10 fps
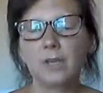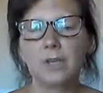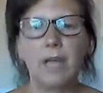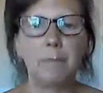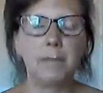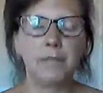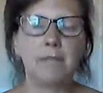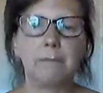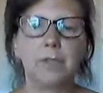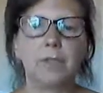yeah, I'll put the
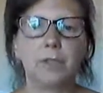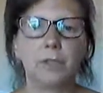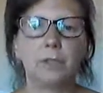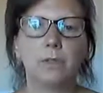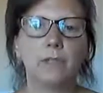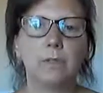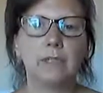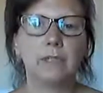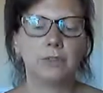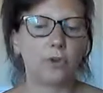link below. Come
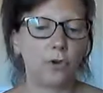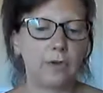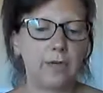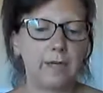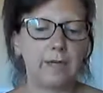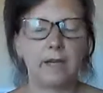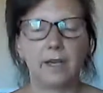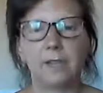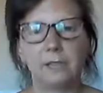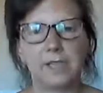and join.
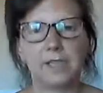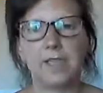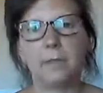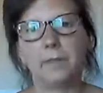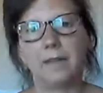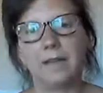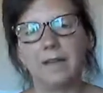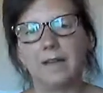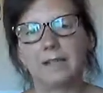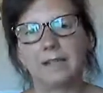I'd love to see you on the
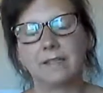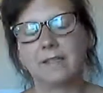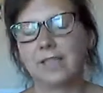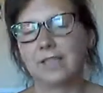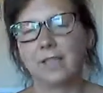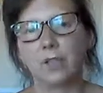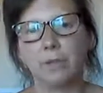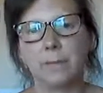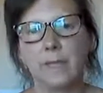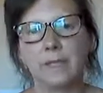class and get to know
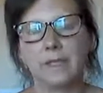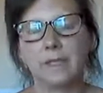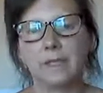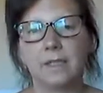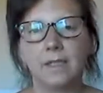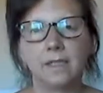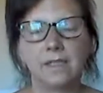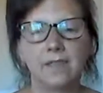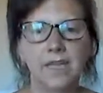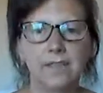you better.
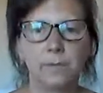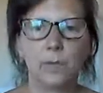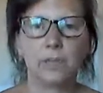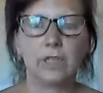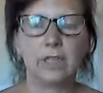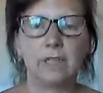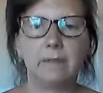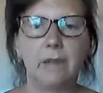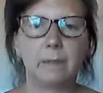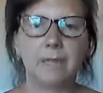So thanks for
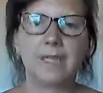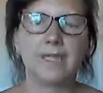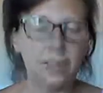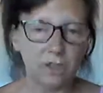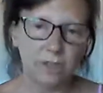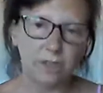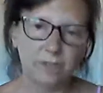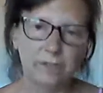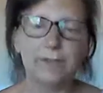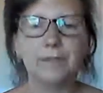watching. I'm going to send you lots
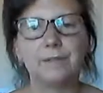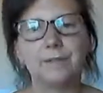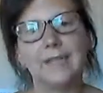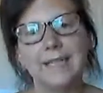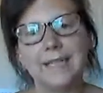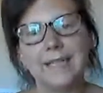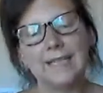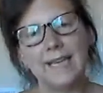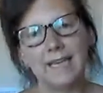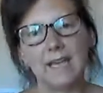of love.
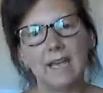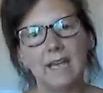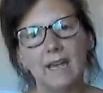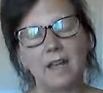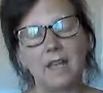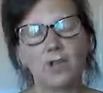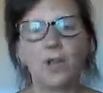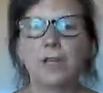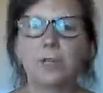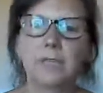Take care and
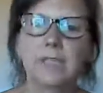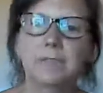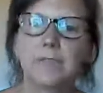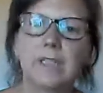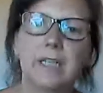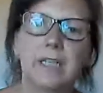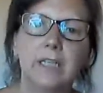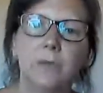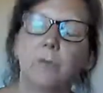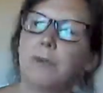enjoy the rest of your
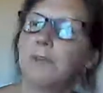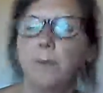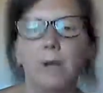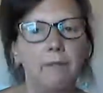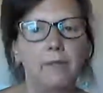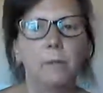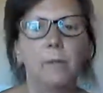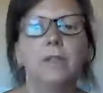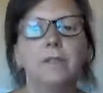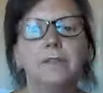day wherever you are in the
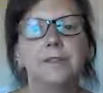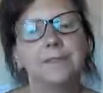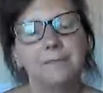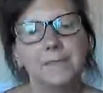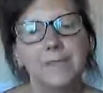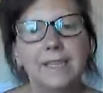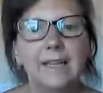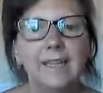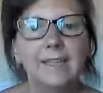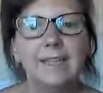world. See
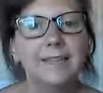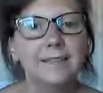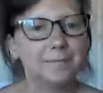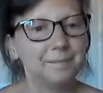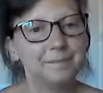you later.